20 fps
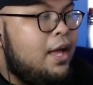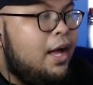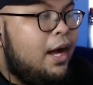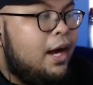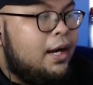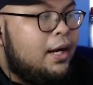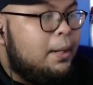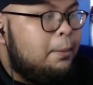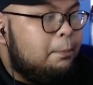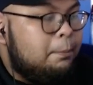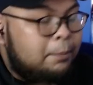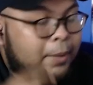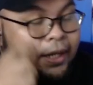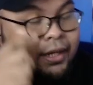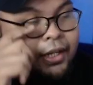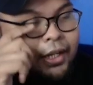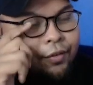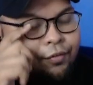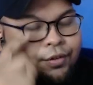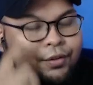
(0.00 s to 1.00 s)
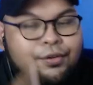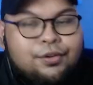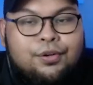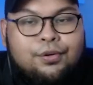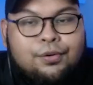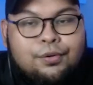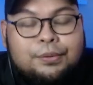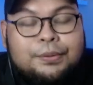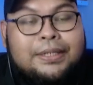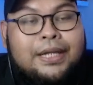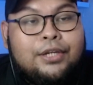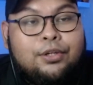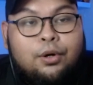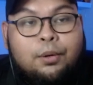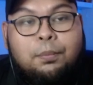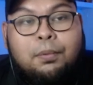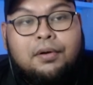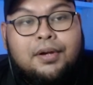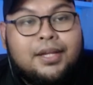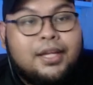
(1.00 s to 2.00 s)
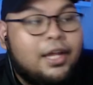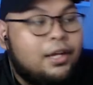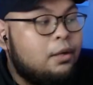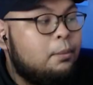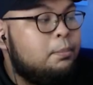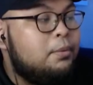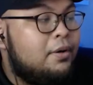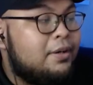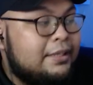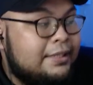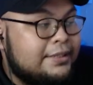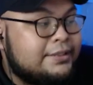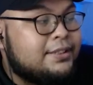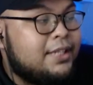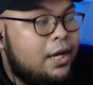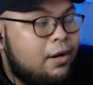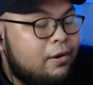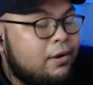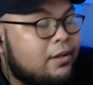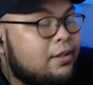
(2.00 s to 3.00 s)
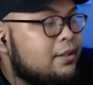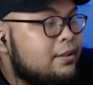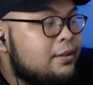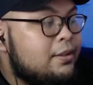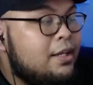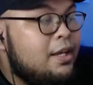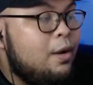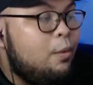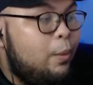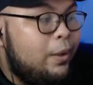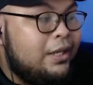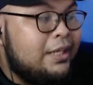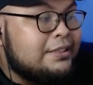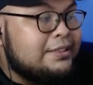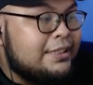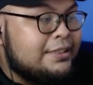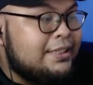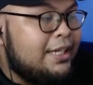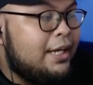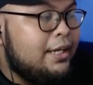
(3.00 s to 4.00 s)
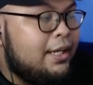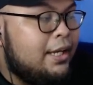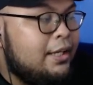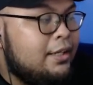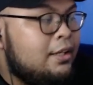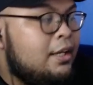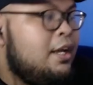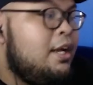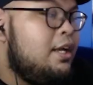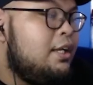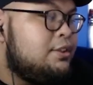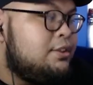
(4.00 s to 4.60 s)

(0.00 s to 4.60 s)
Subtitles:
But if you do, then your opponent cannot block this character when he's attacking.